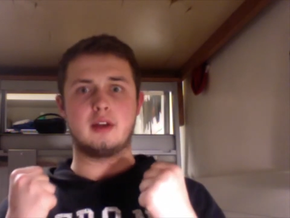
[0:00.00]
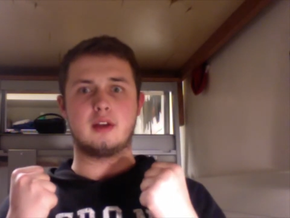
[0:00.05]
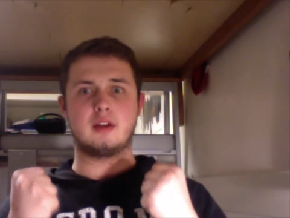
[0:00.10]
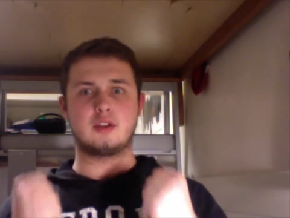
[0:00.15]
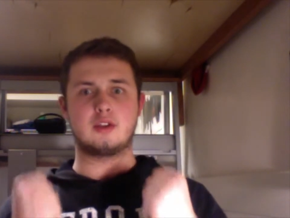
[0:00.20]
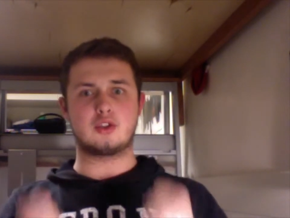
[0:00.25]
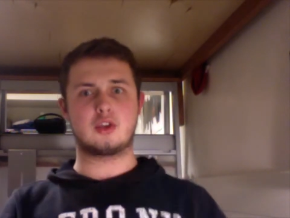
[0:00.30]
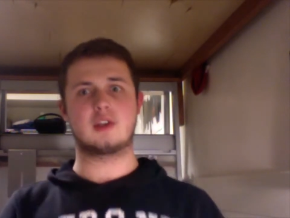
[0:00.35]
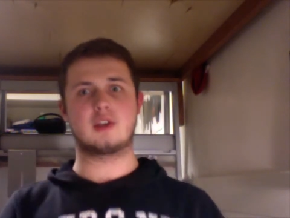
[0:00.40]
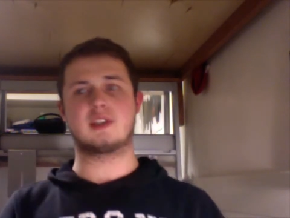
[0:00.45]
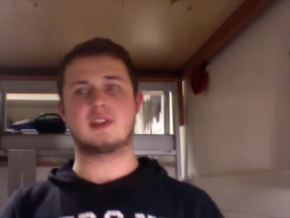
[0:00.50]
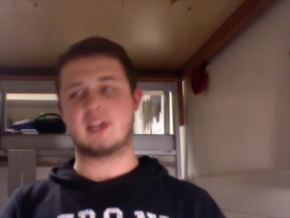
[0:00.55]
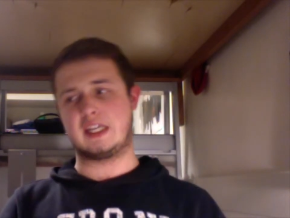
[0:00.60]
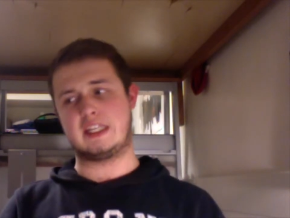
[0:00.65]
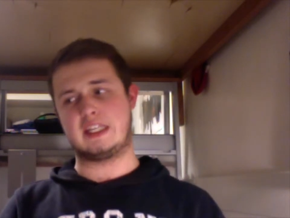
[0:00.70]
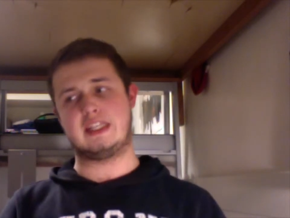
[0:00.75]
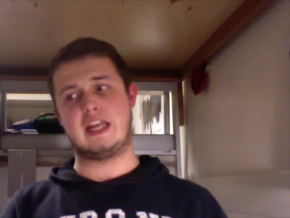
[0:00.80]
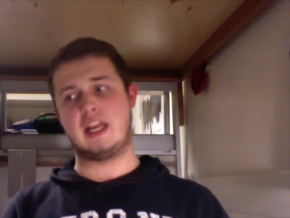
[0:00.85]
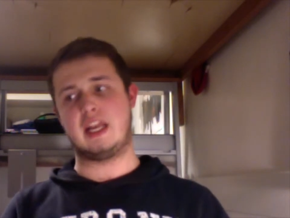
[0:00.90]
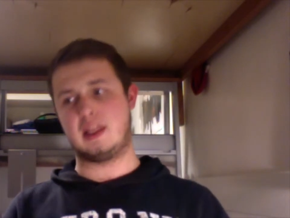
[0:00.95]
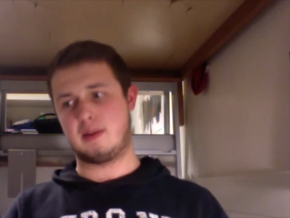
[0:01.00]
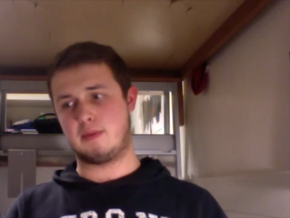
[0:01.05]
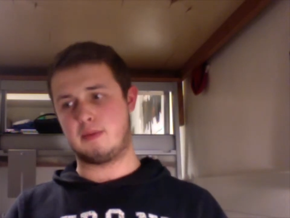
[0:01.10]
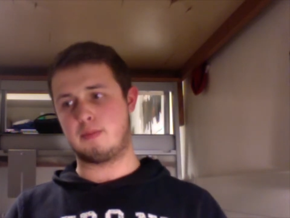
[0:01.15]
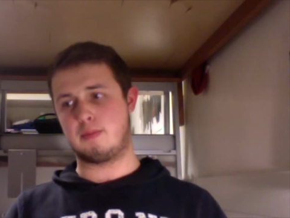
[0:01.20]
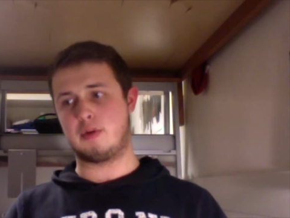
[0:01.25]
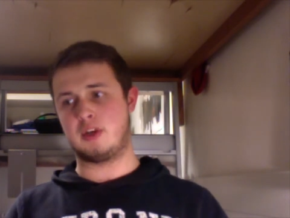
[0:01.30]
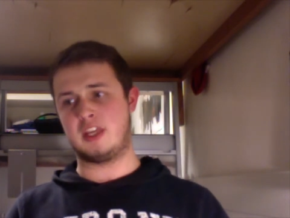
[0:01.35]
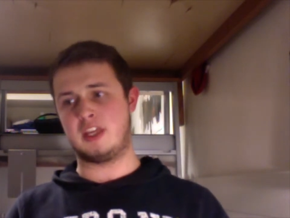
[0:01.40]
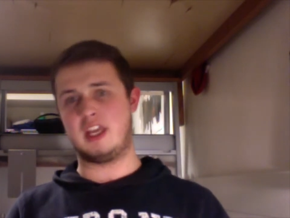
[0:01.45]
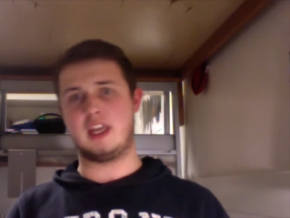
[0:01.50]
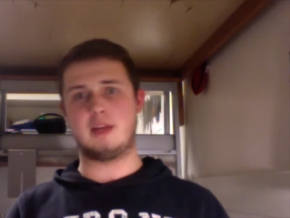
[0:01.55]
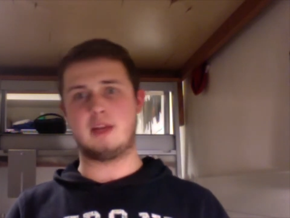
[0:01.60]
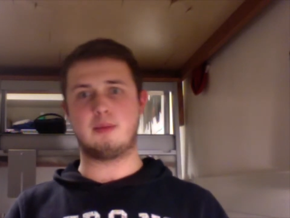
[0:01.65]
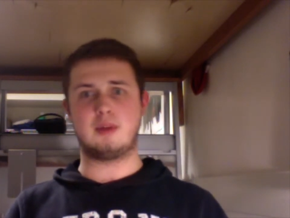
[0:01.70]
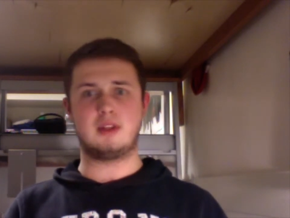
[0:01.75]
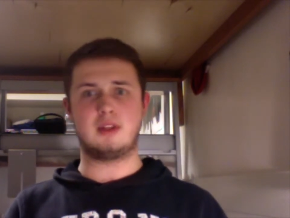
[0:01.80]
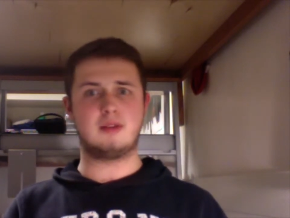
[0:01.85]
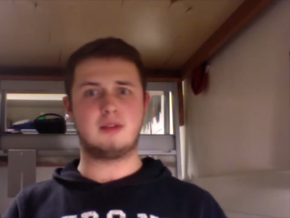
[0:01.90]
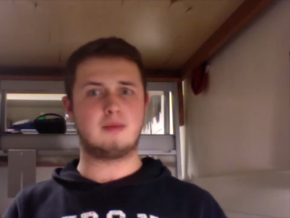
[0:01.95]
Sure, it's like a 9th book in,
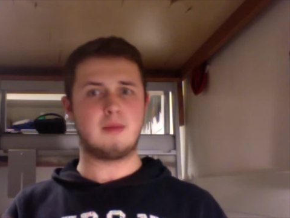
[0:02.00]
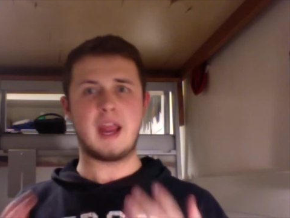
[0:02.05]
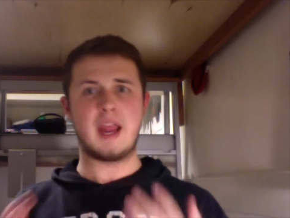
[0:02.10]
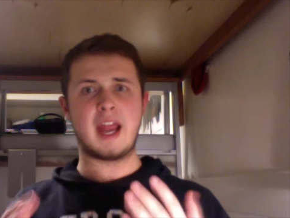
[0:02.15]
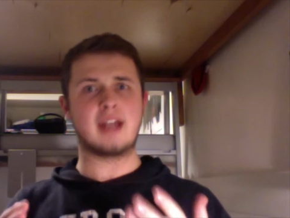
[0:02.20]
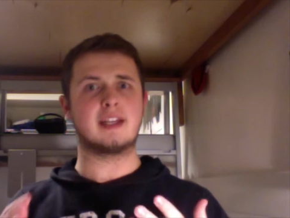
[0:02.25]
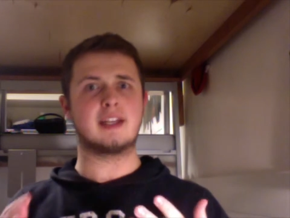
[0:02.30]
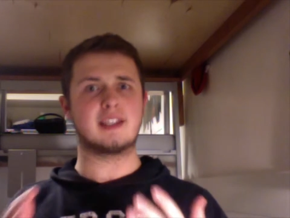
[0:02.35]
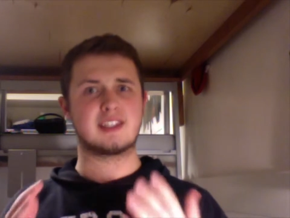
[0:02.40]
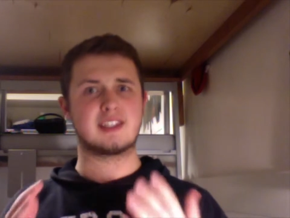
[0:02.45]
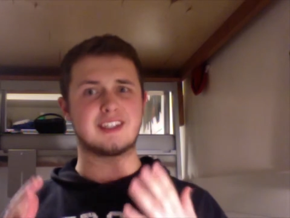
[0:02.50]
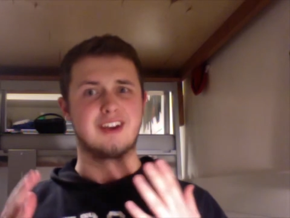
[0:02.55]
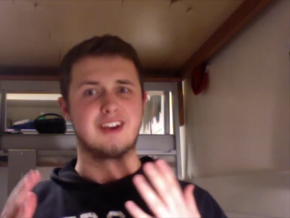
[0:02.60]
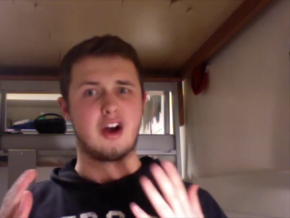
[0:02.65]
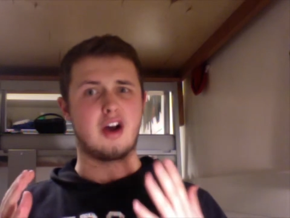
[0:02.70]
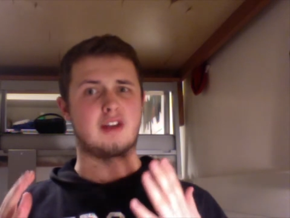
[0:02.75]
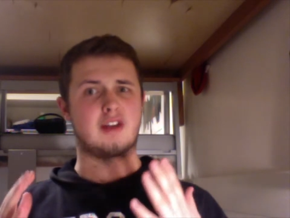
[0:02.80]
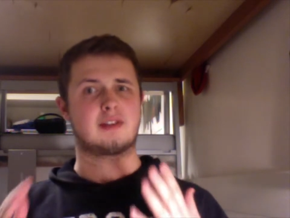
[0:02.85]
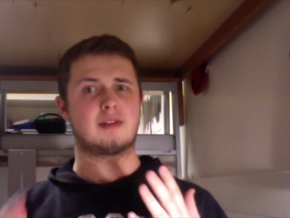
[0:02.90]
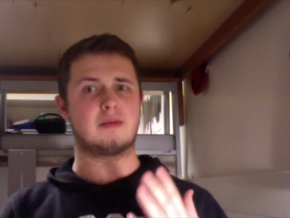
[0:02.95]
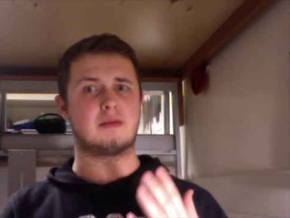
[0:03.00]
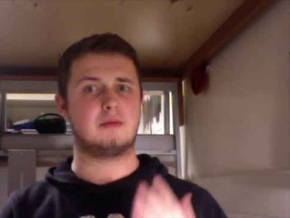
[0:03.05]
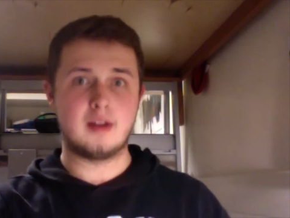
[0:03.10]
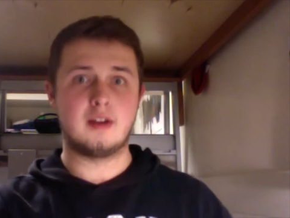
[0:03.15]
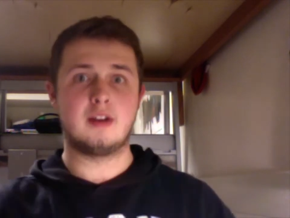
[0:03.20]
but man, is it awesome.